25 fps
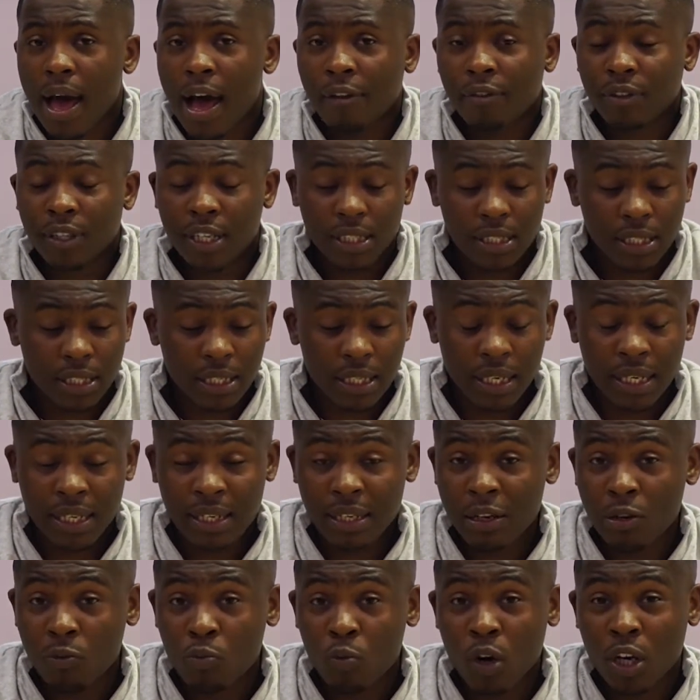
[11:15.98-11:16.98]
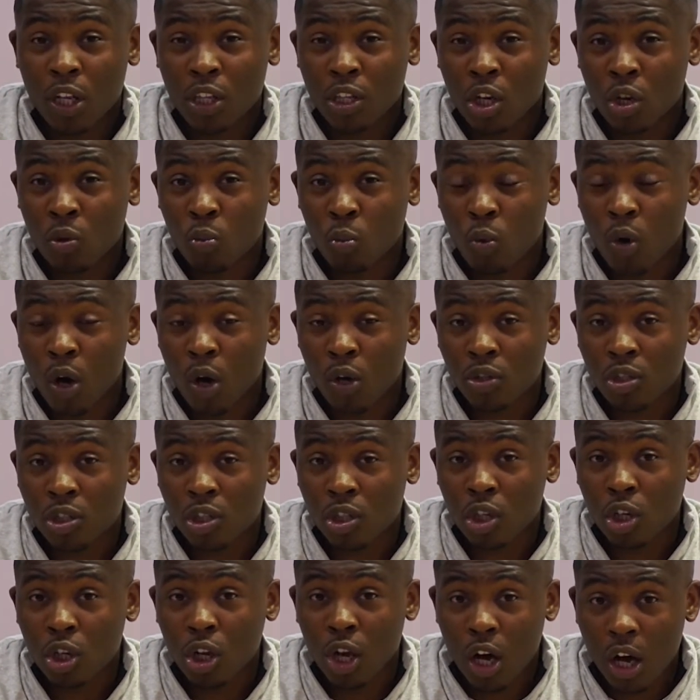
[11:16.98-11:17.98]
I've tested it in one of the
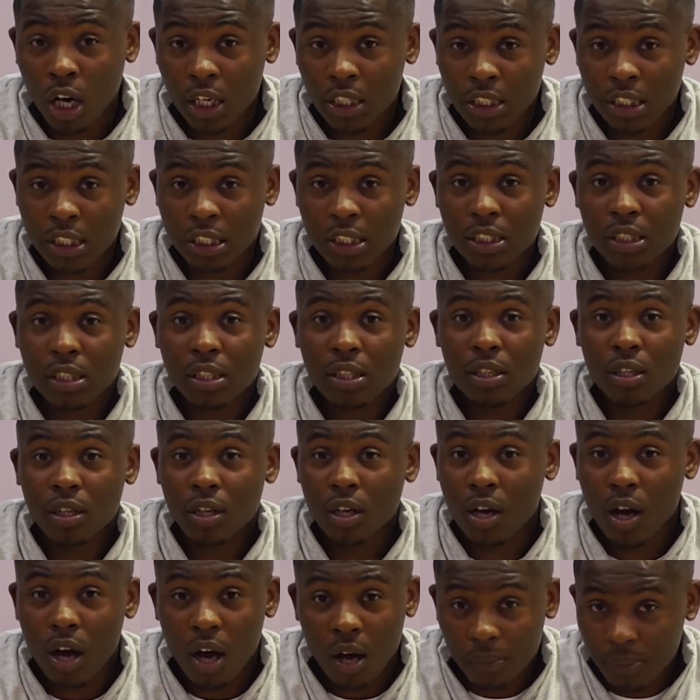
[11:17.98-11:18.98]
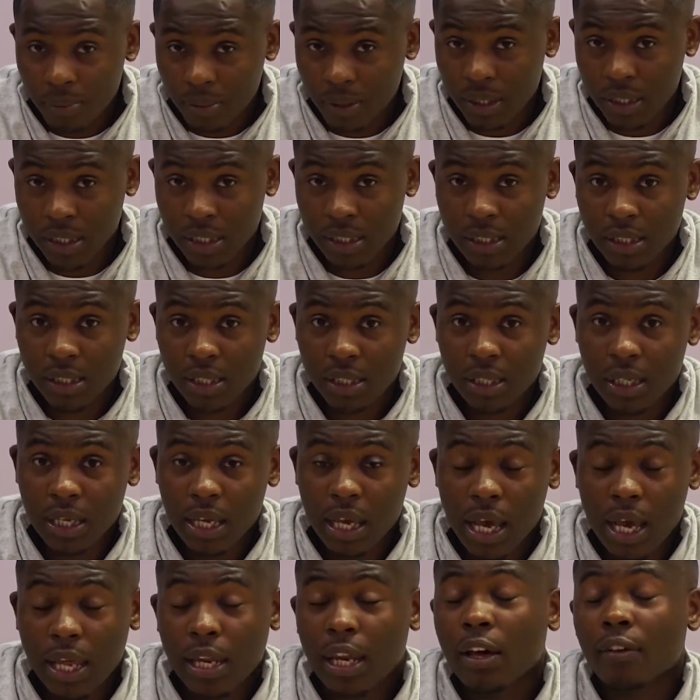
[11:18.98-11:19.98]
world's largest companies
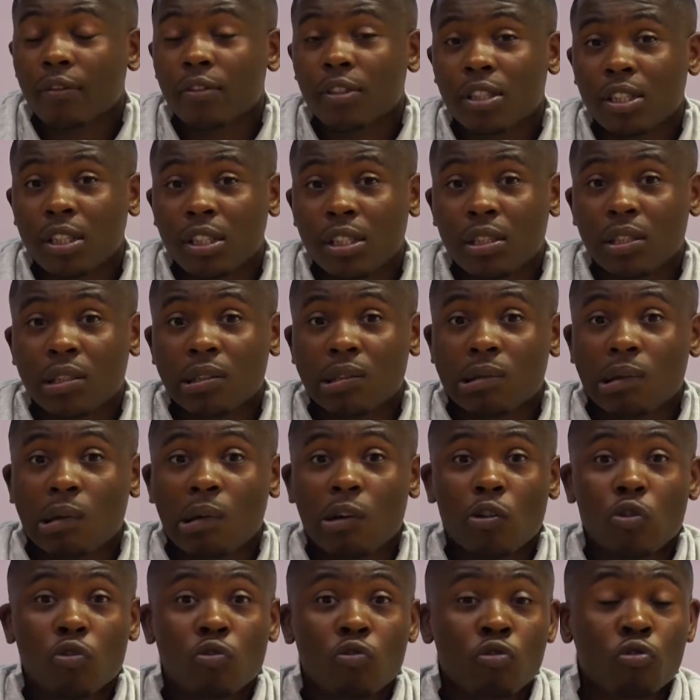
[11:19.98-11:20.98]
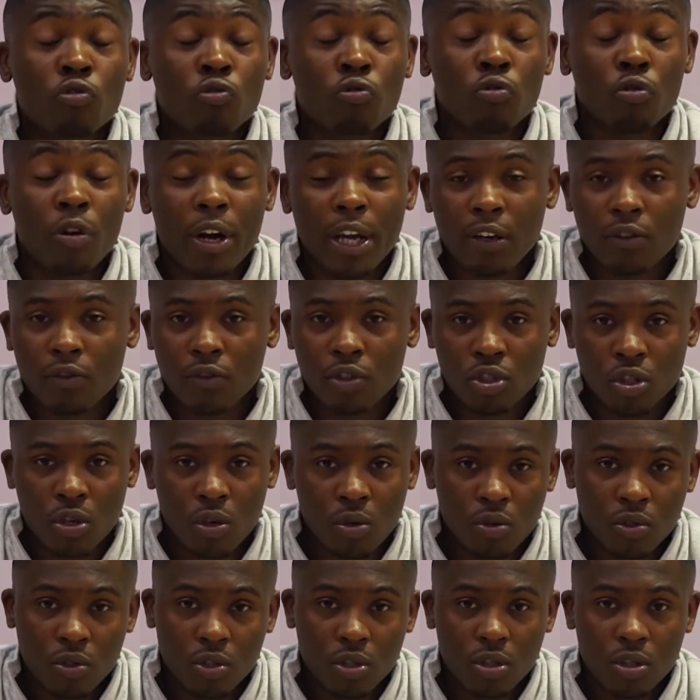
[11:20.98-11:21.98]
and have seen great
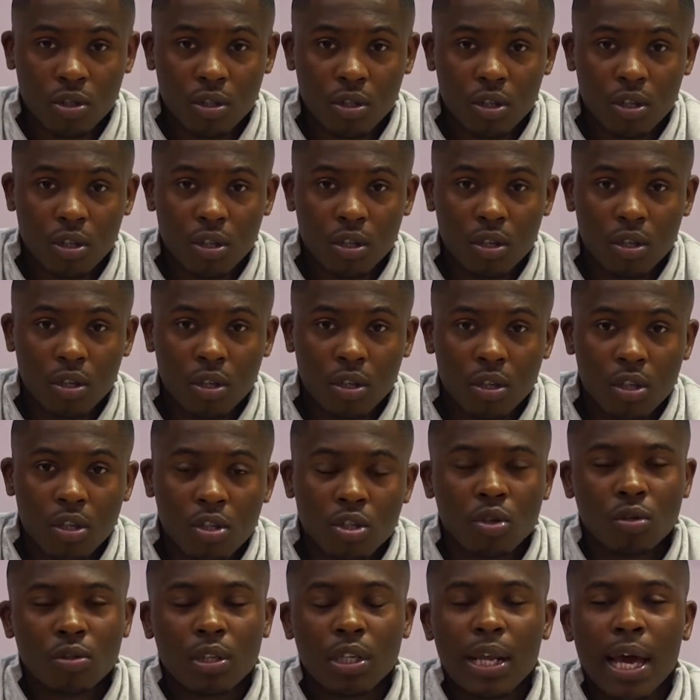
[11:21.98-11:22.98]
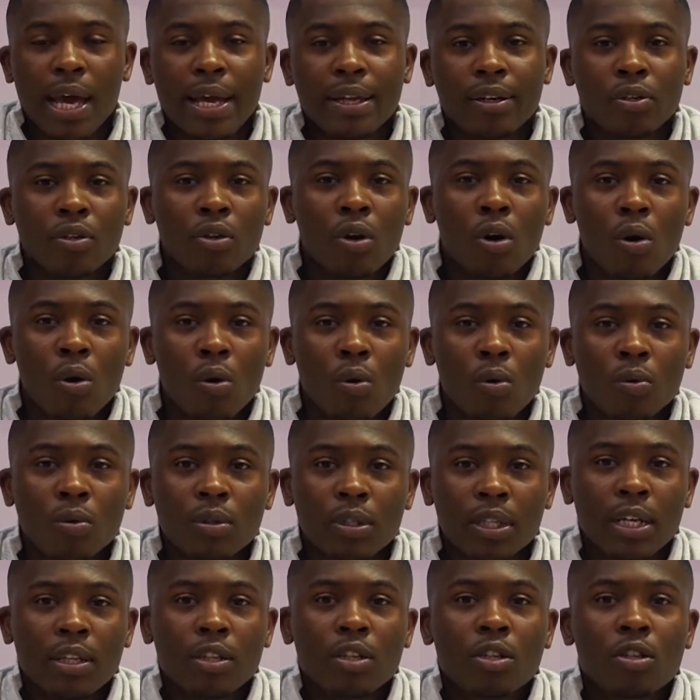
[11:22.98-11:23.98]
results. So then I know
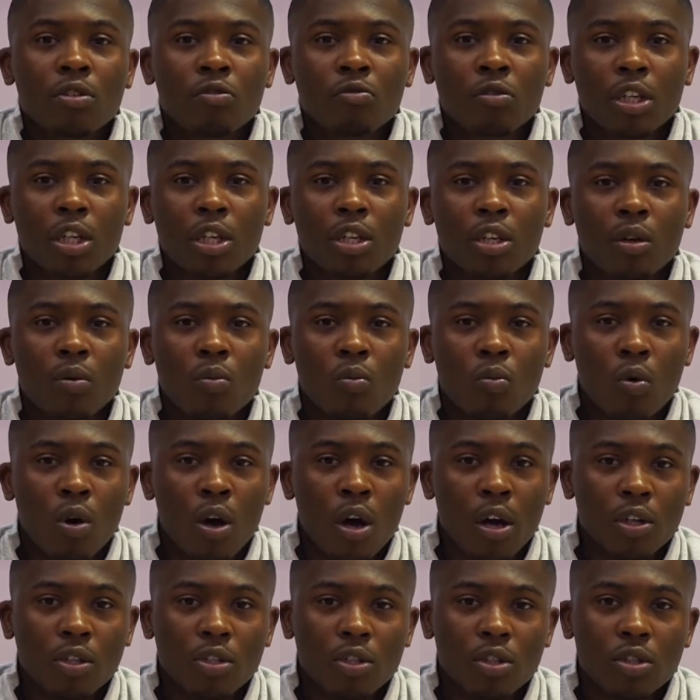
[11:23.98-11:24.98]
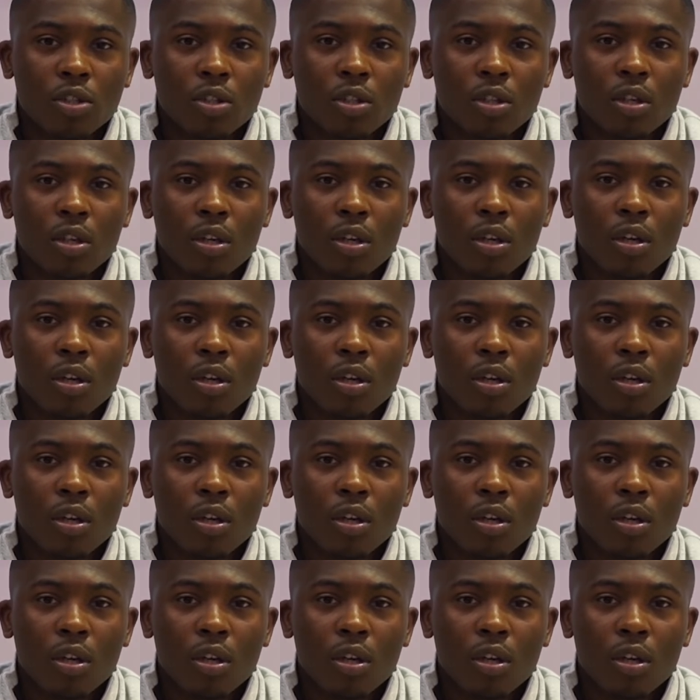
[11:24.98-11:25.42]
that the curriculum works.